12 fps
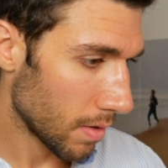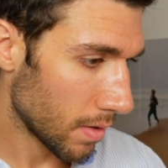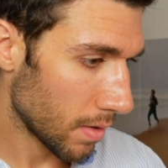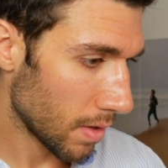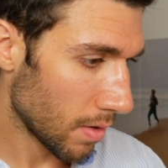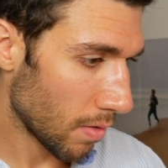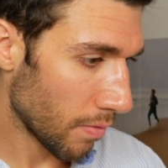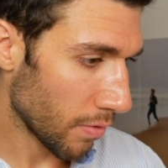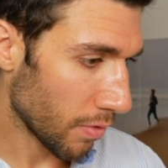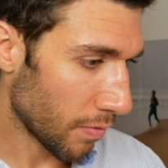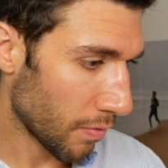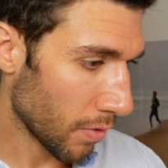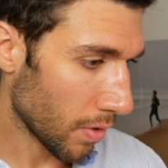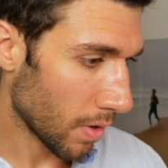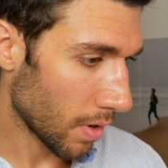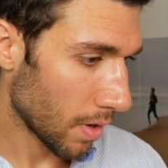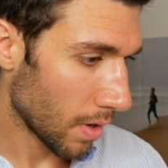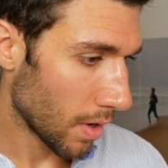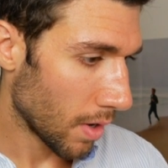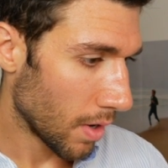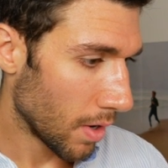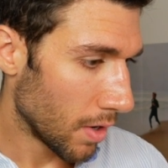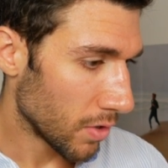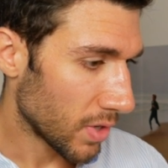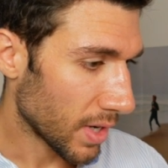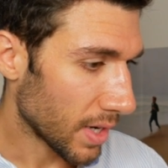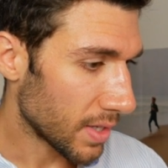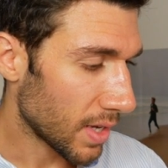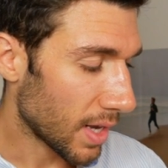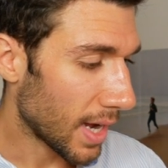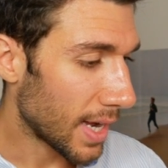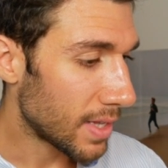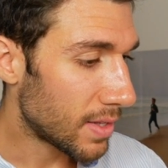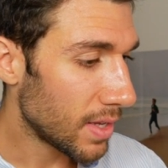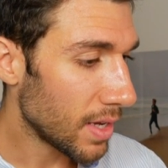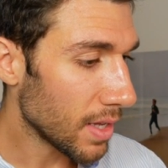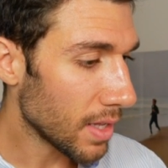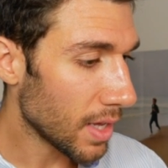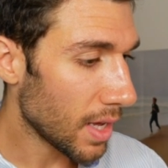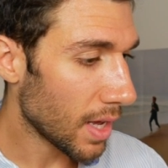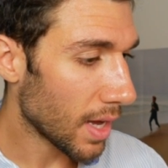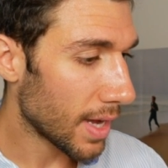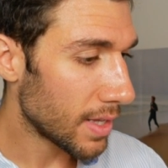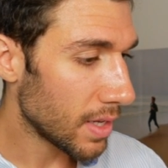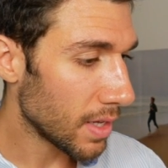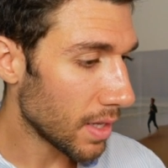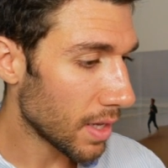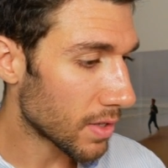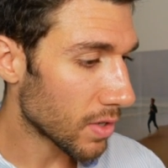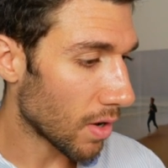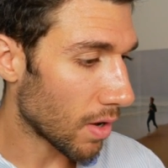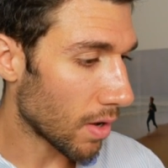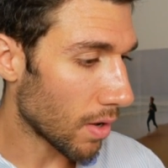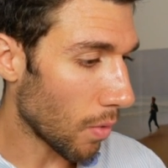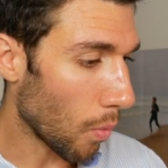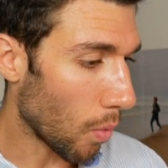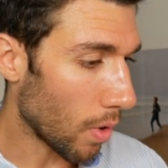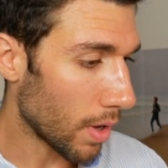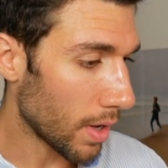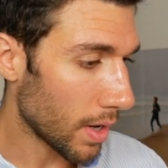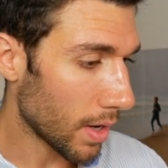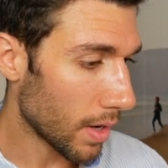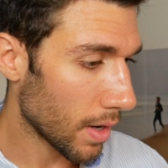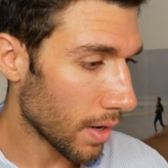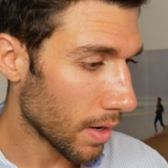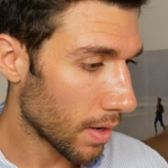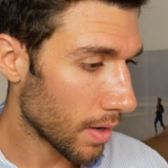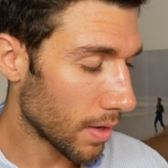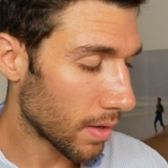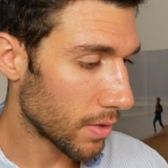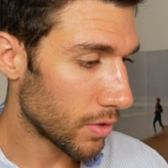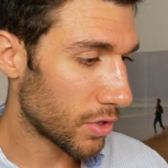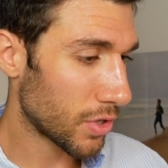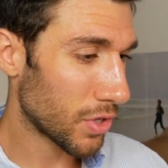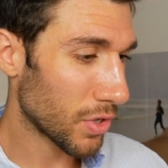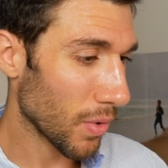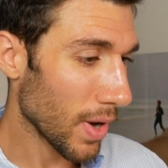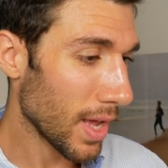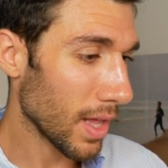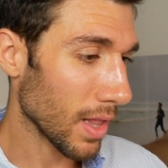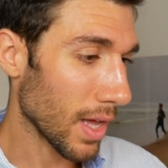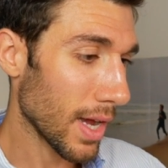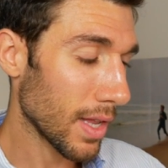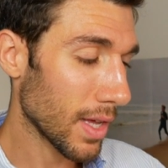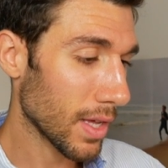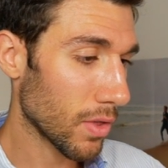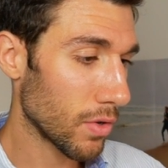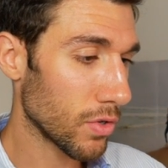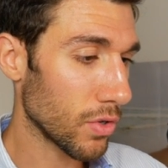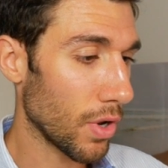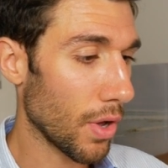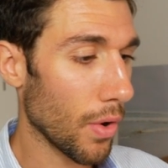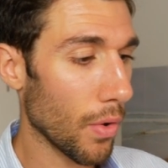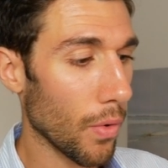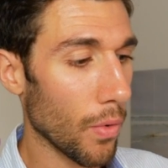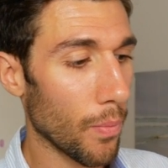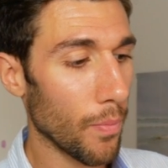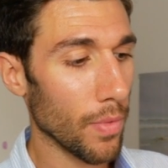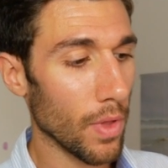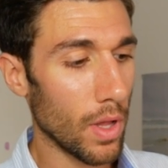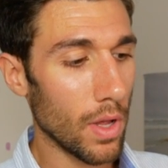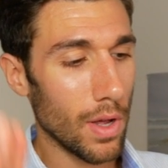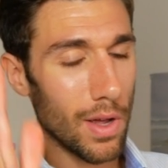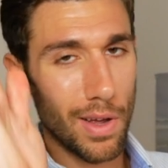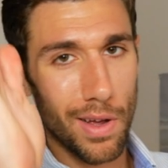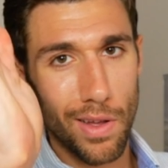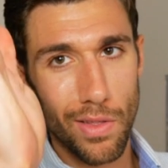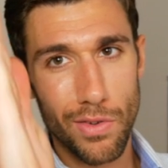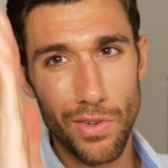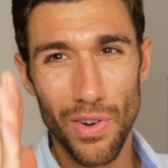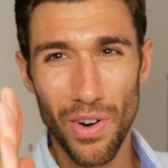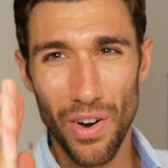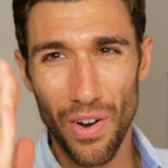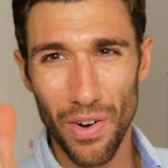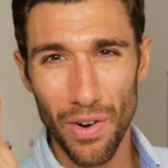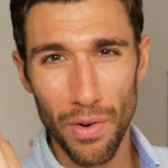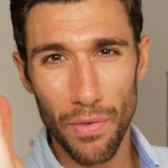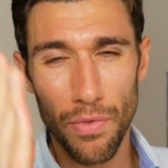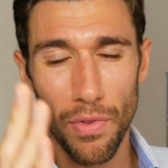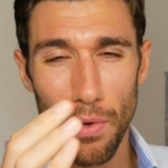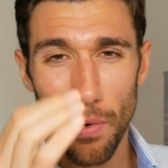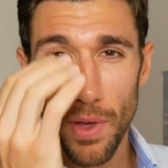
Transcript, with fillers: and then over the foot. So like I said, ideally, ideally it's all one straight line. Like there's no there's no curve to